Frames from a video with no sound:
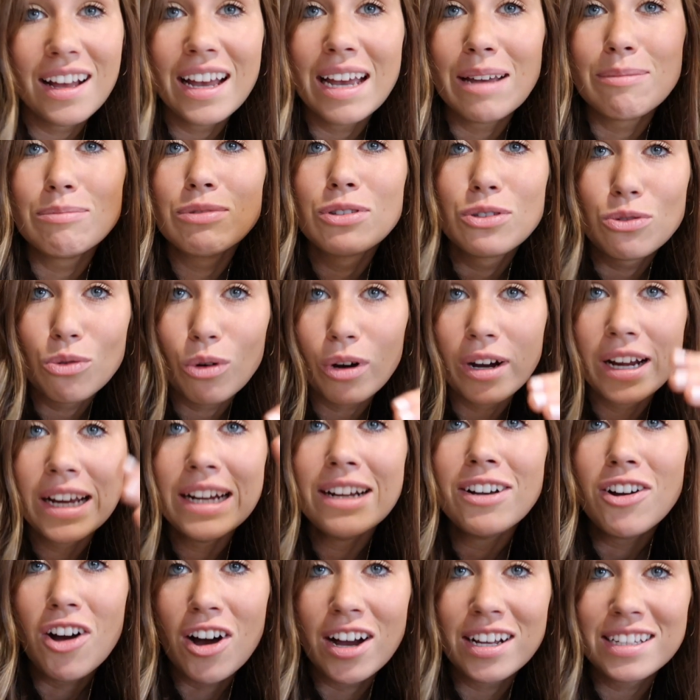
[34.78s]
am
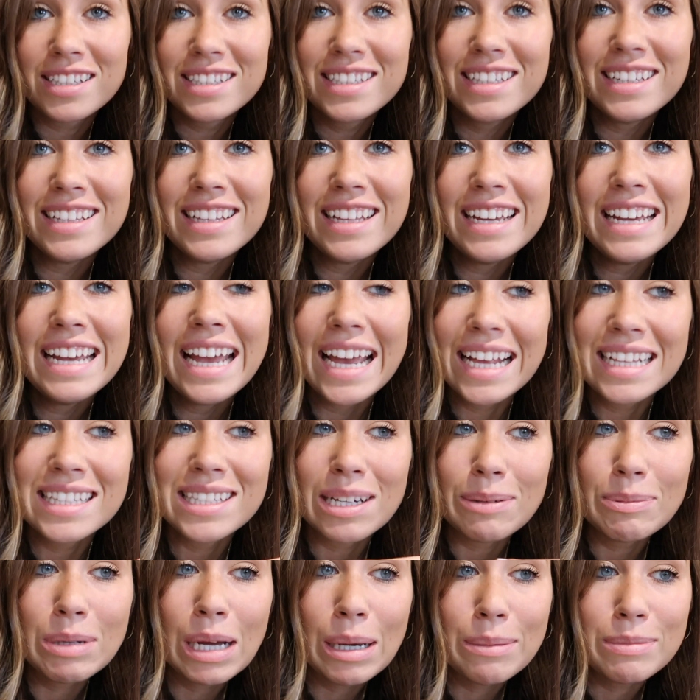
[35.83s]
storing constantly and
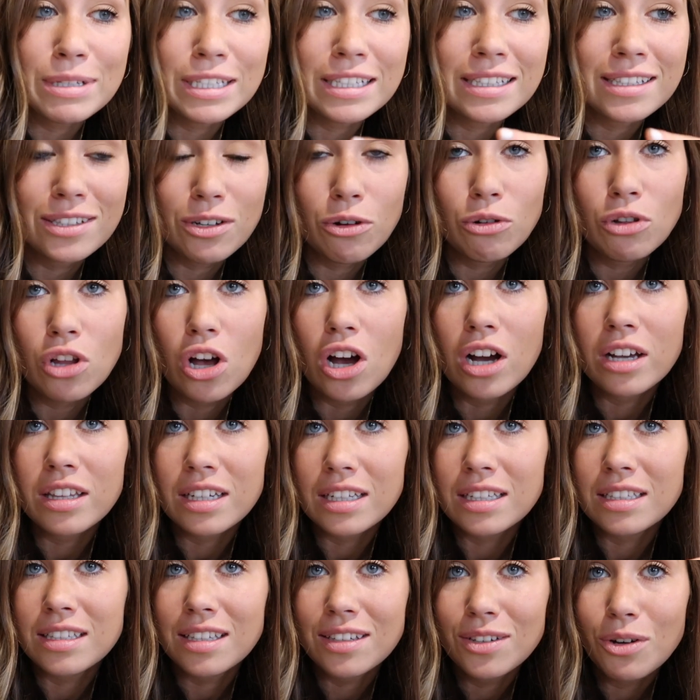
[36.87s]
sometimes it's so long
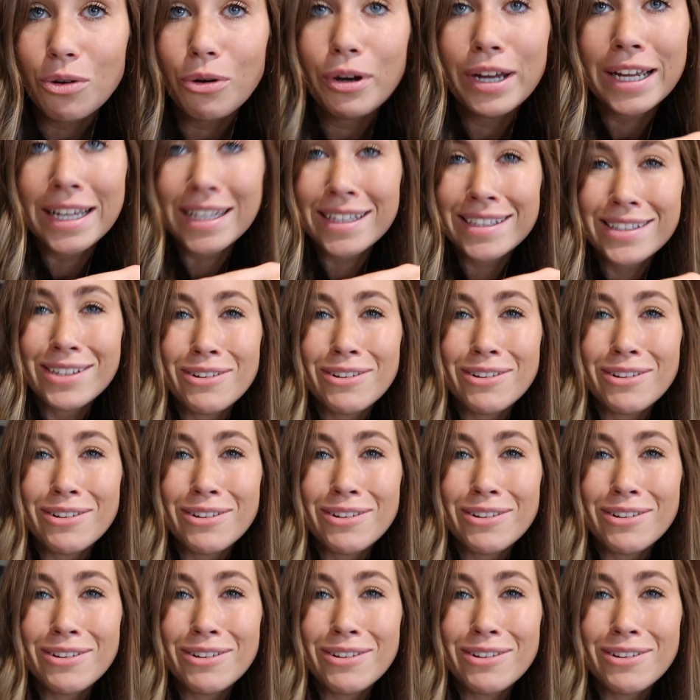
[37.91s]
that it's annoying.